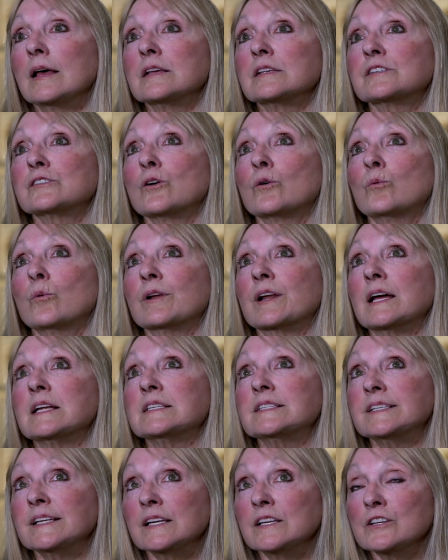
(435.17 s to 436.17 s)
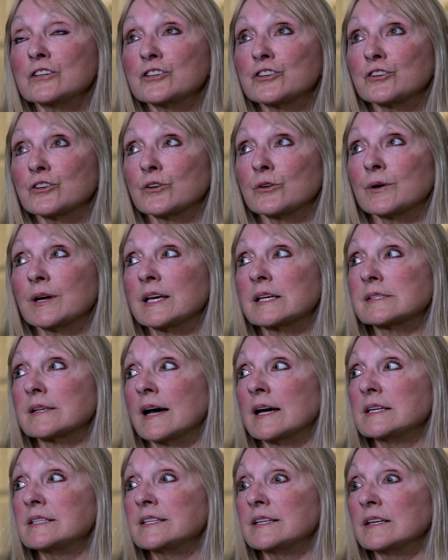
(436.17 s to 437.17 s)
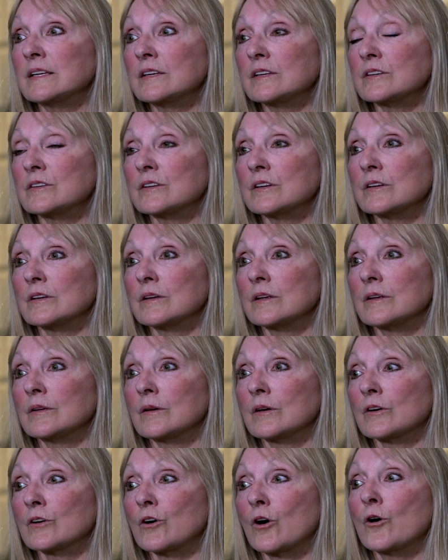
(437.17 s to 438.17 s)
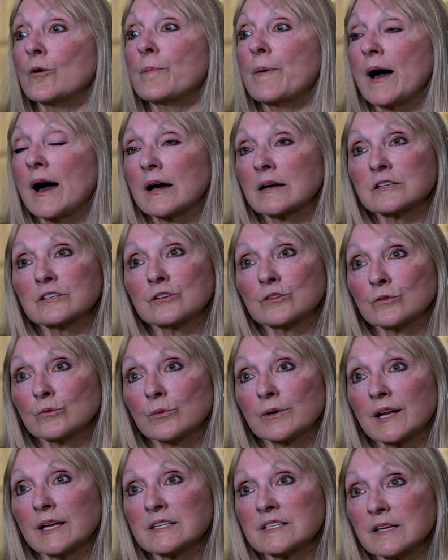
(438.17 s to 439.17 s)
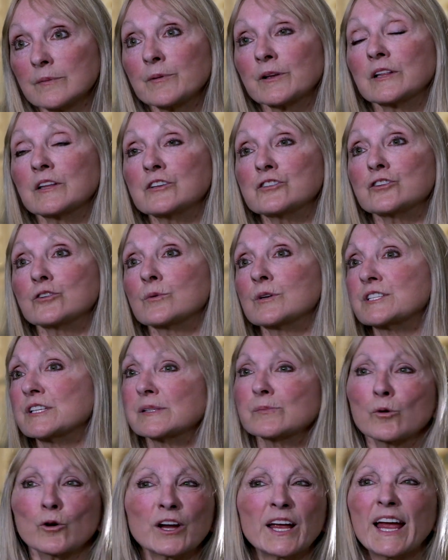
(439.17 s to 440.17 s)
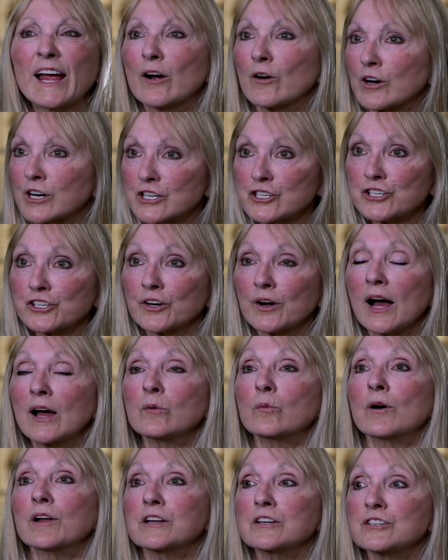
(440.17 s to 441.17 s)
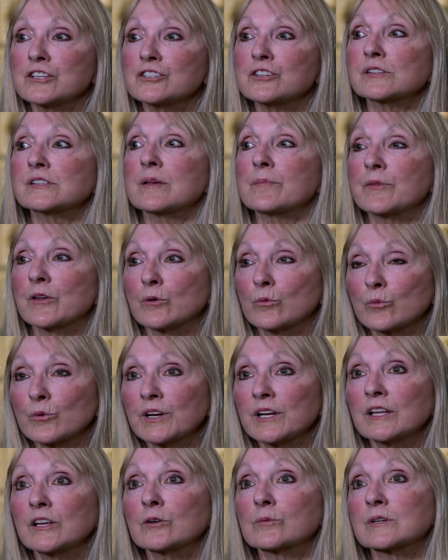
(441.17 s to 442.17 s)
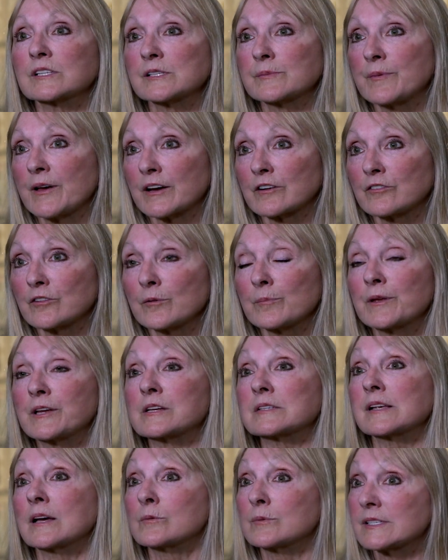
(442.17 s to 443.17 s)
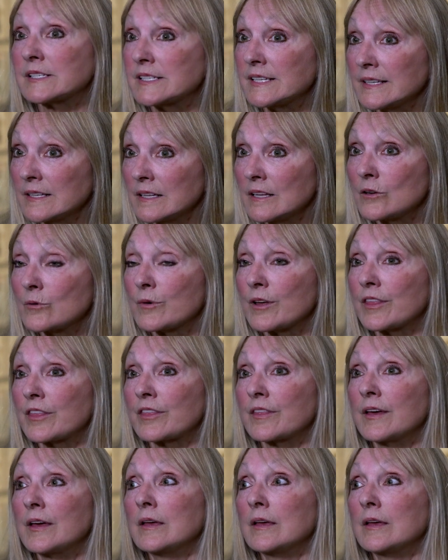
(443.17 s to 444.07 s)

So what I didn't do is I didn't go back to what I typically do, which is more caricature. I wanted to do something really respectful because I was dealing with